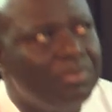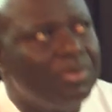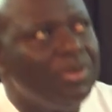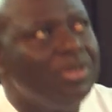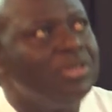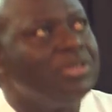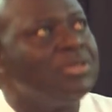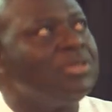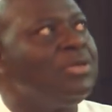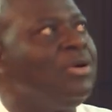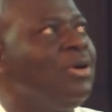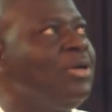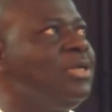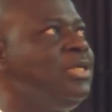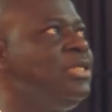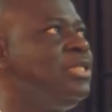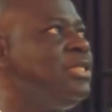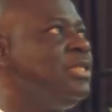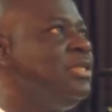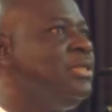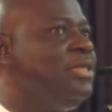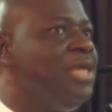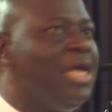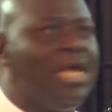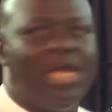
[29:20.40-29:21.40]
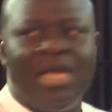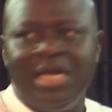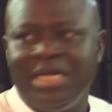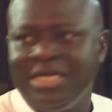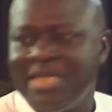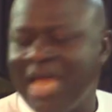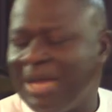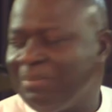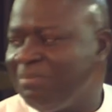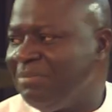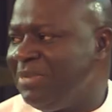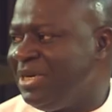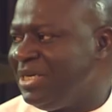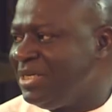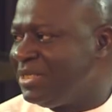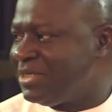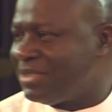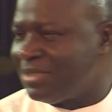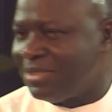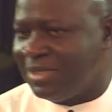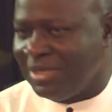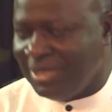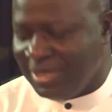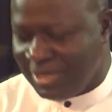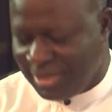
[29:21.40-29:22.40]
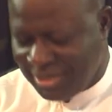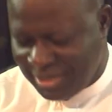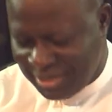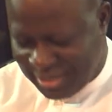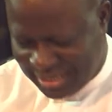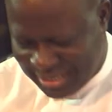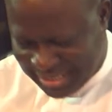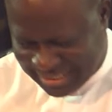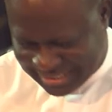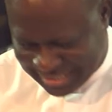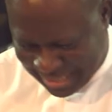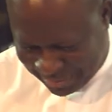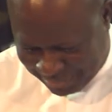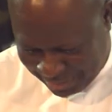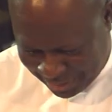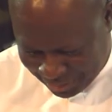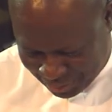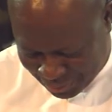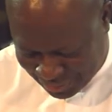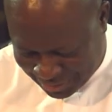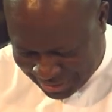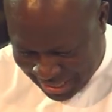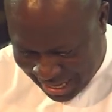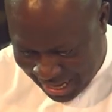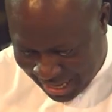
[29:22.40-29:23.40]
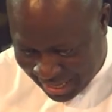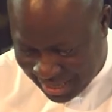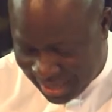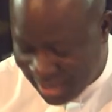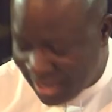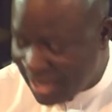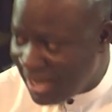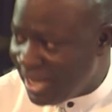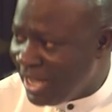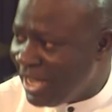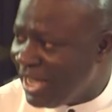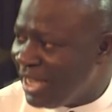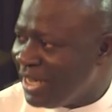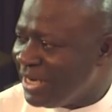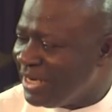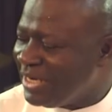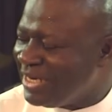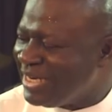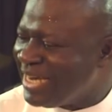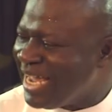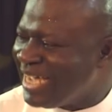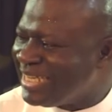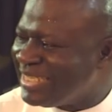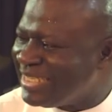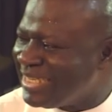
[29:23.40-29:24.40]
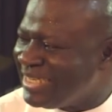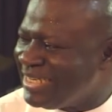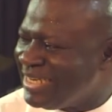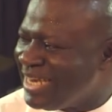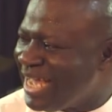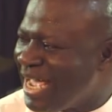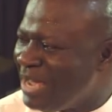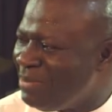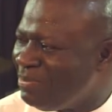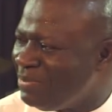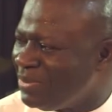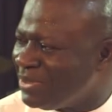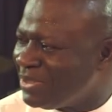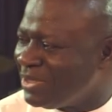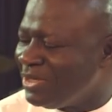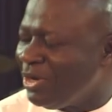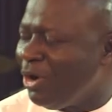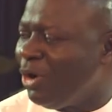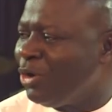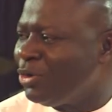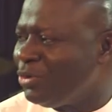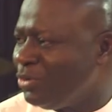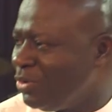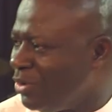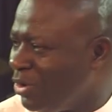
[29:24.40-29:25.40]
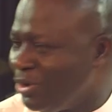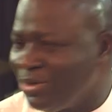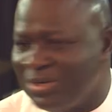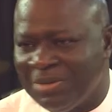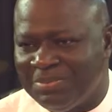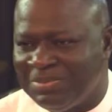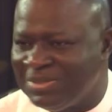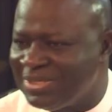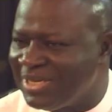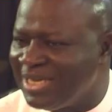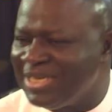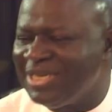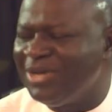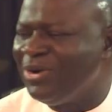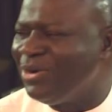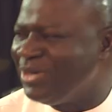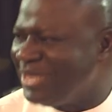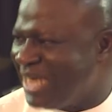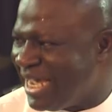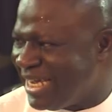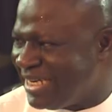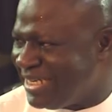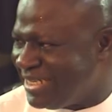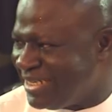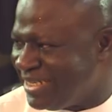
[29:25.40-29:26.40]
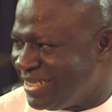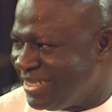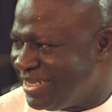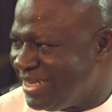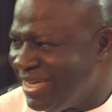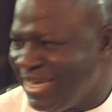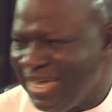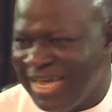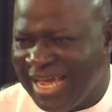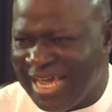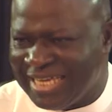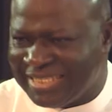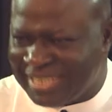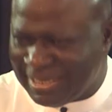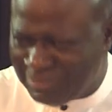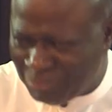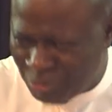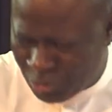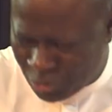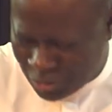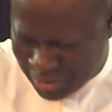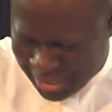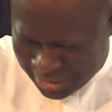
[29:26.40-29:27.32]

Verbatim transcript: Praise God, he's still there. That means he's about to die. 99%, 100%, they all died, except those